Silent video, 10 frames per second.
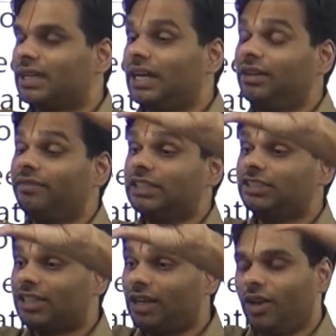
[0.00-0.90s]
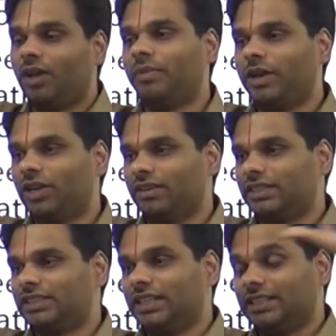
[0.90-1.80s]
Convention on
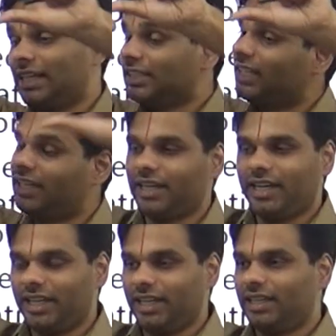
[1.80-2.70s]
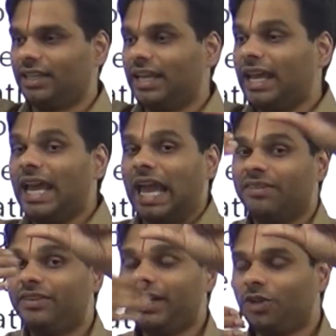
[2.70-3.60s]
Biodiversity, that is the treaty.
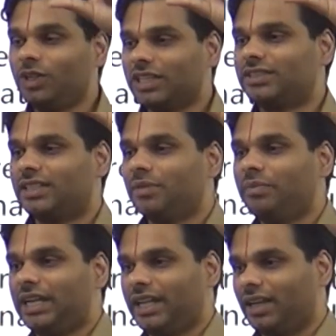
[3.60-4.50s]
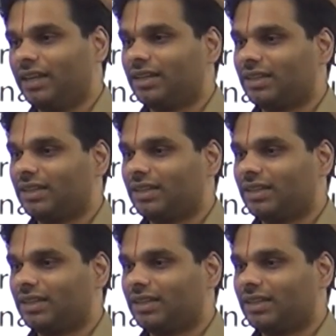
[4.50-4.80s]
Every 2 years there is a meeting.